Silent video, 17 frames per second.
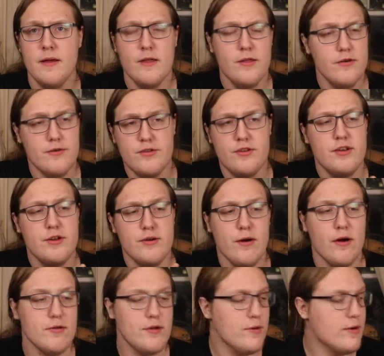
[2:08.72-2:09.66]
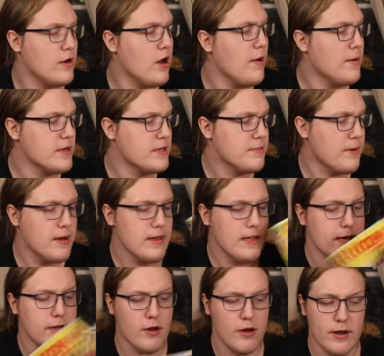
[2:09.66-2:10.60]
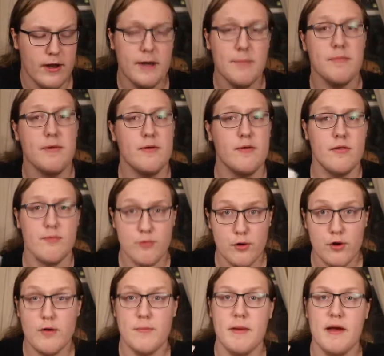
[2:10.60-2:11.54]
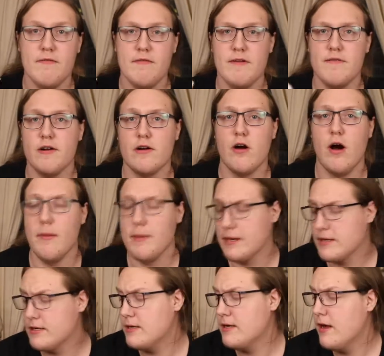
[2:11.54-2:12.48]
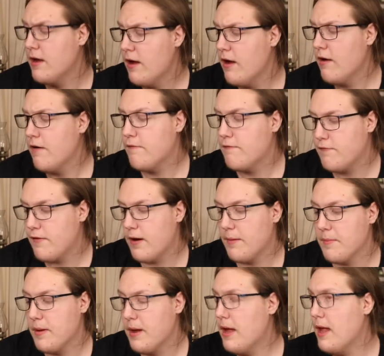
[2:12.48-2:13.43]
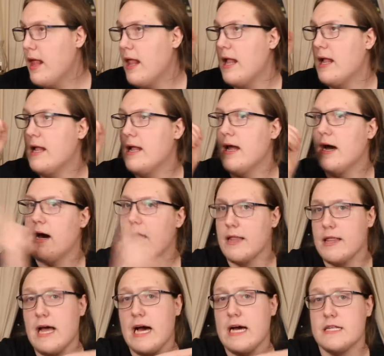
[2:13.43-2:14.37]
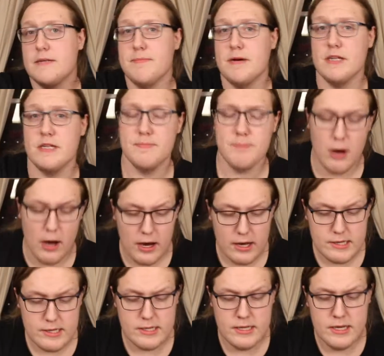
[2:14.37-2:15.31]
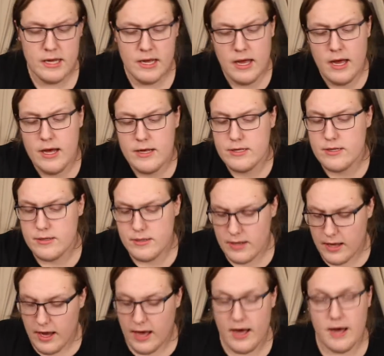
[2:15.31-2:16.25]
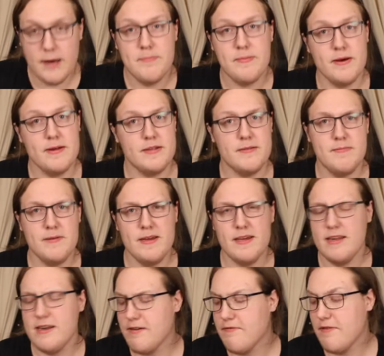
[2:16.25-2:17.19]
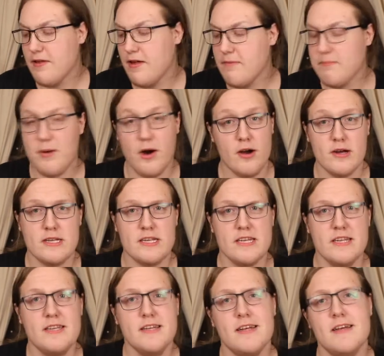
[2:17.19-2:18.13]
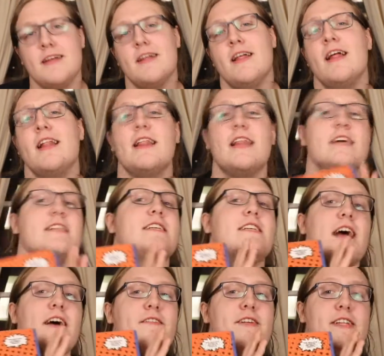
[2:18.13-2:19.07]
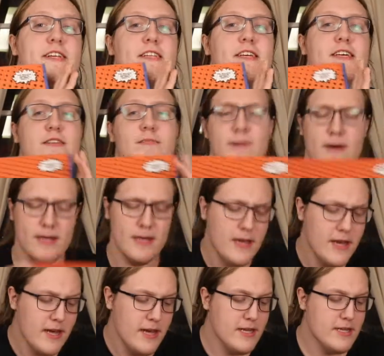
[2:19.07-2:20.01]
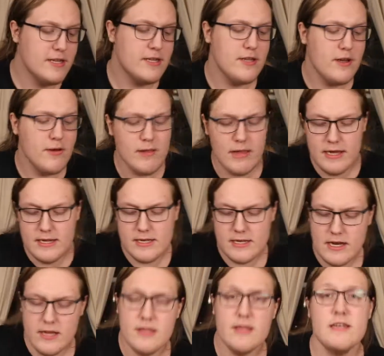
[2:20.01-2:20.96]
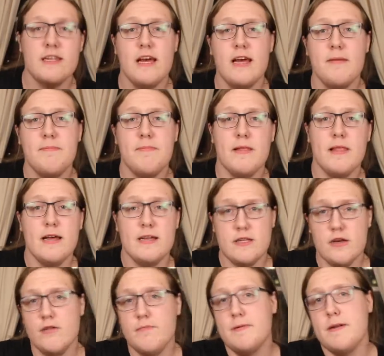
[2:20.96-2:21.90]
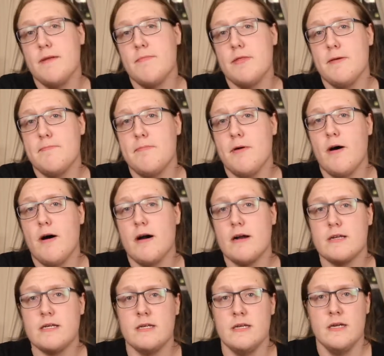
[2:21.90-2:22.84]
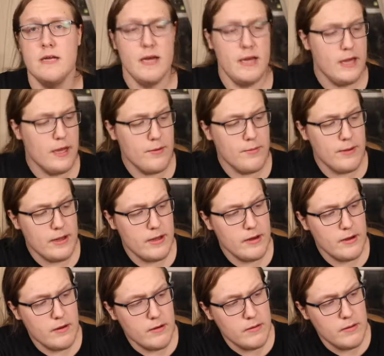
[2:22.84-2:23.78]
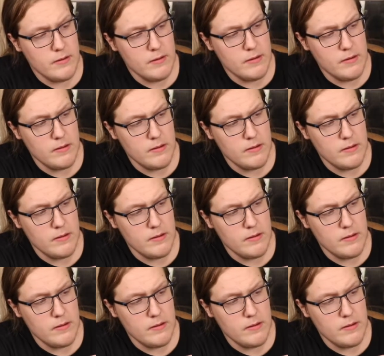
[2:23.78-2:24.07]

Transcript: those two I'll do a comic spotlight on, and were my favorite comics from last month's box. But speaking of boxes, let's dive into this one. So let's cut the tape. Let's open up the box. Here we go.